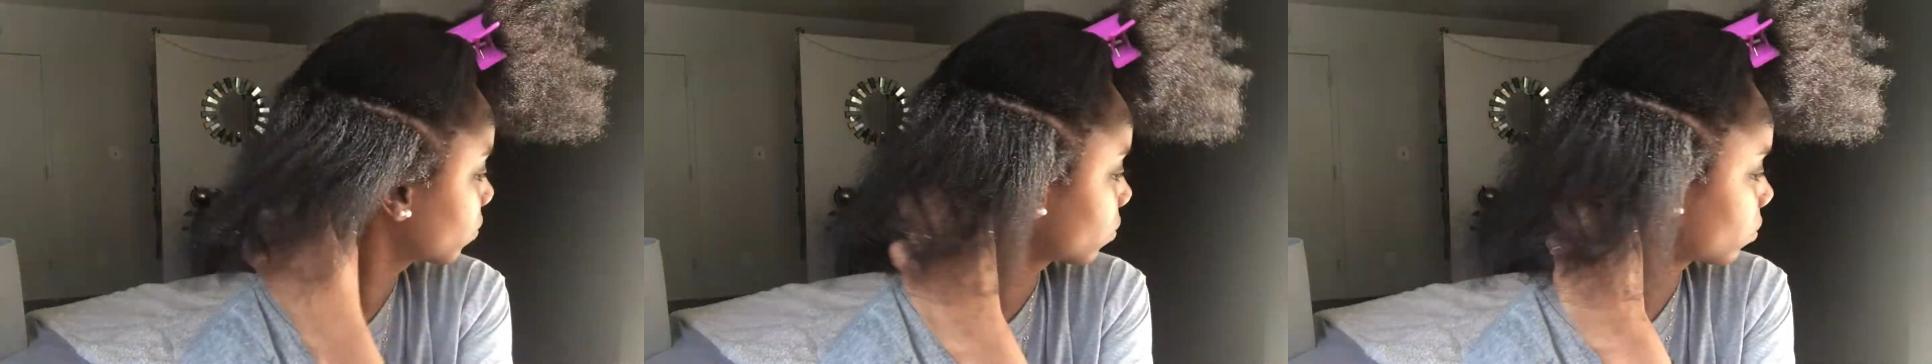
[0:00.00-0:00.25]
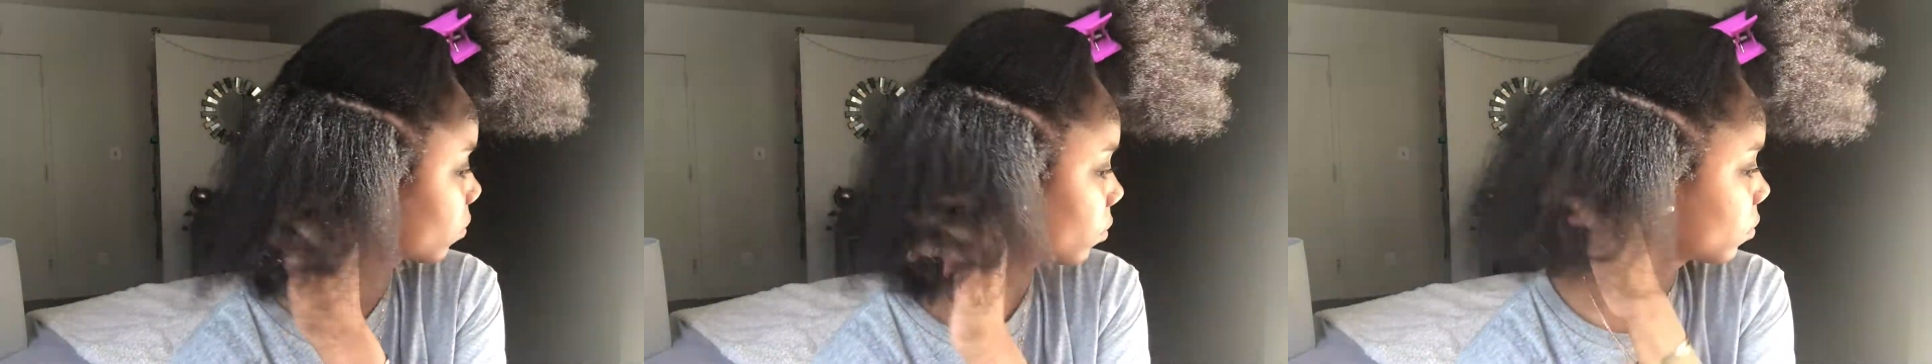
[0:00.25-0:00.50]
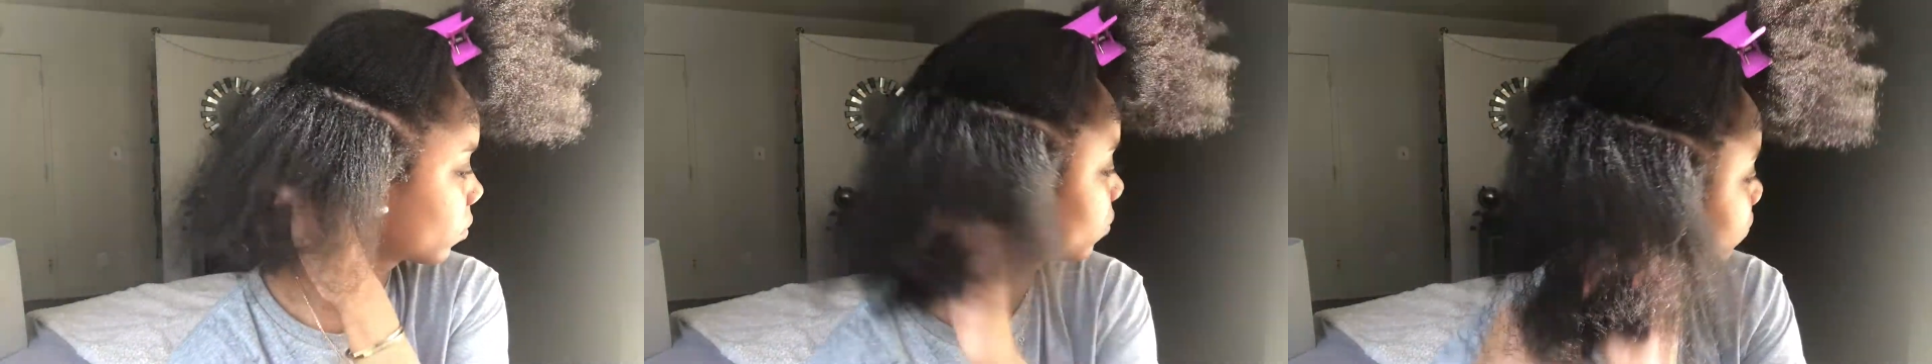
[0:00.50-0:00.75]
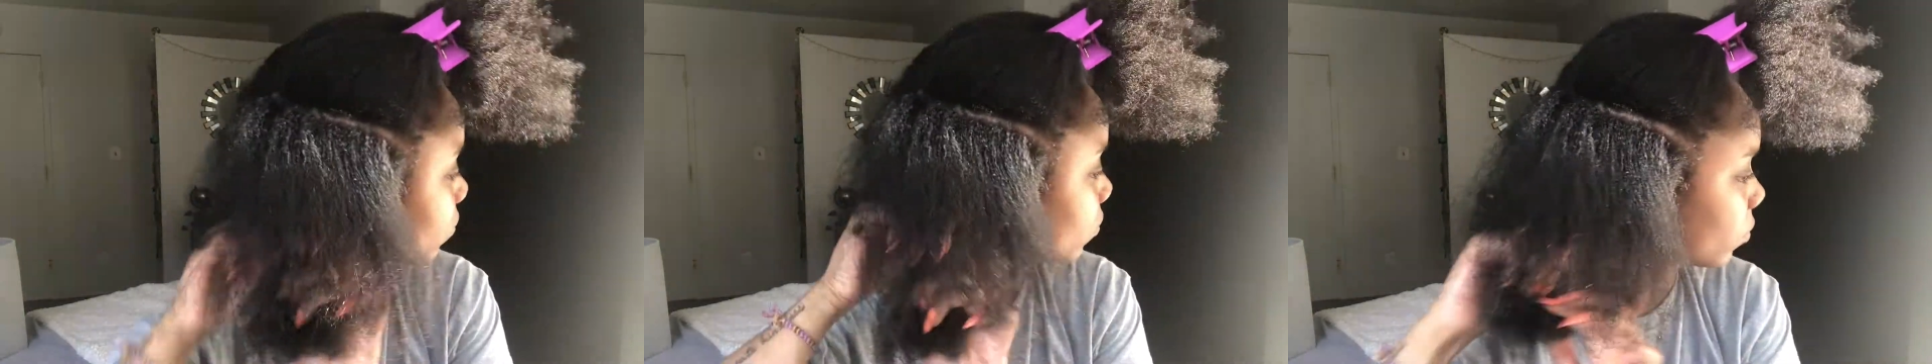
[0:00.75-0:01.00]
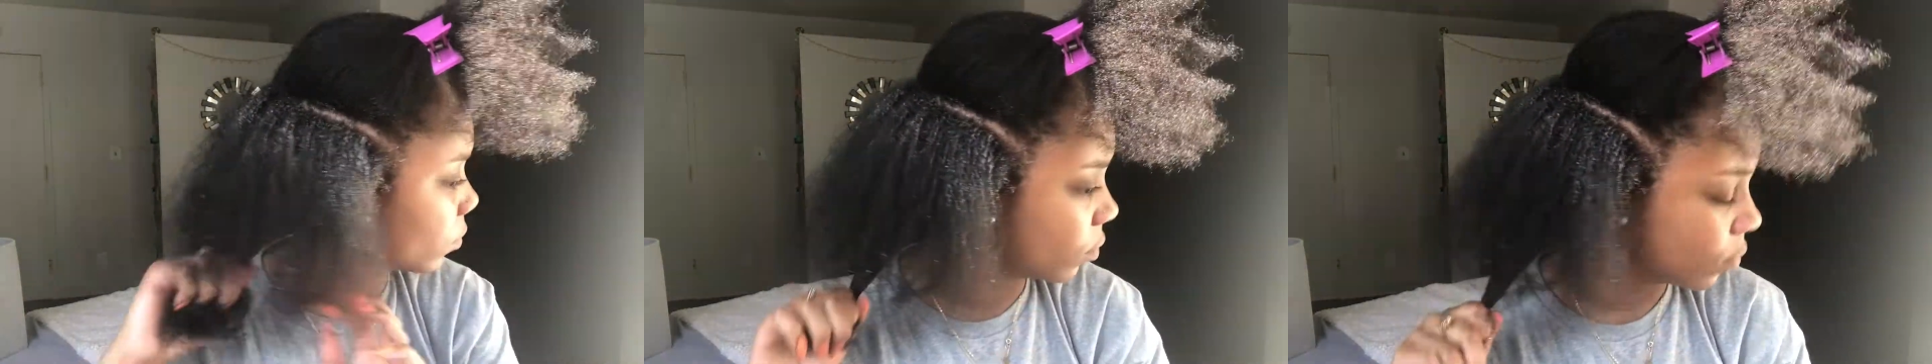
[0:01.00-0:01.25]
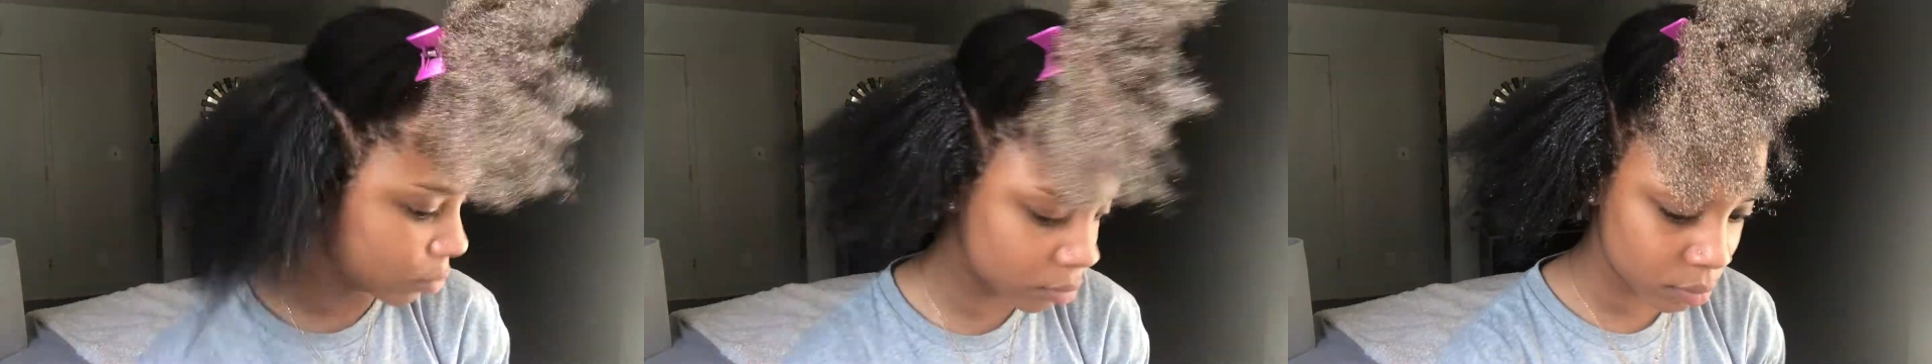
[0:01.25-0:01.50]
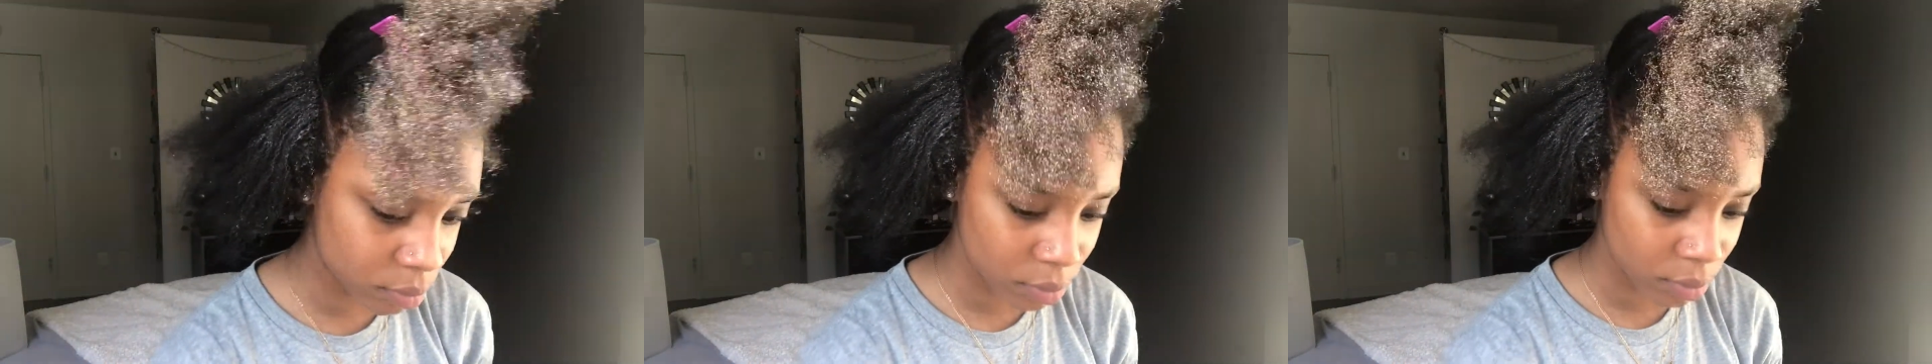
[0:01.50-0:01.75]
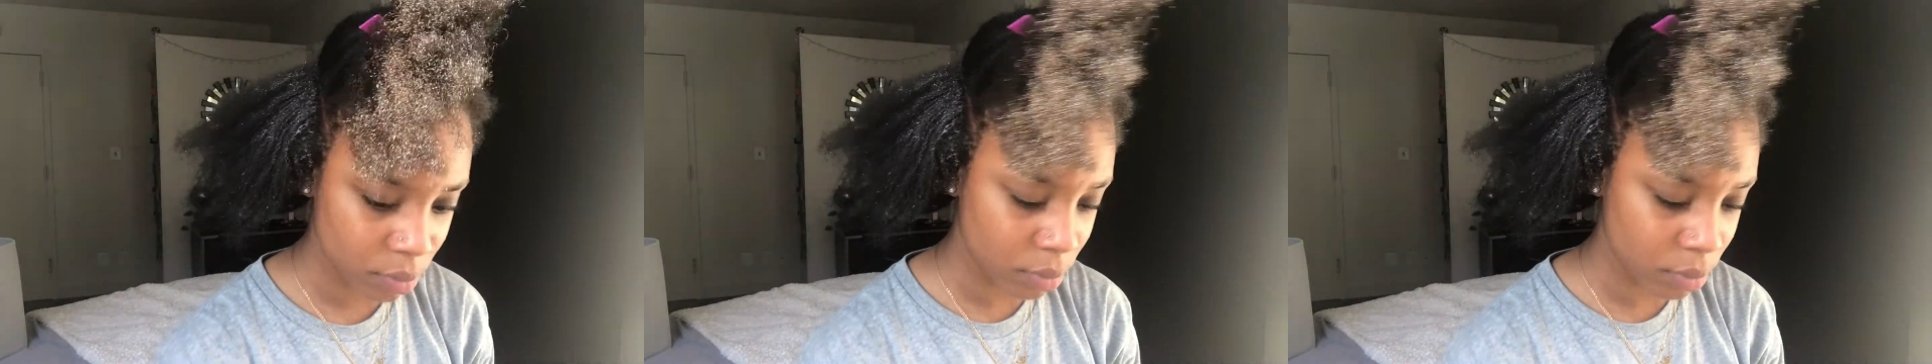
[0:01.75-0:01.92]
disclaimer, I'm doing this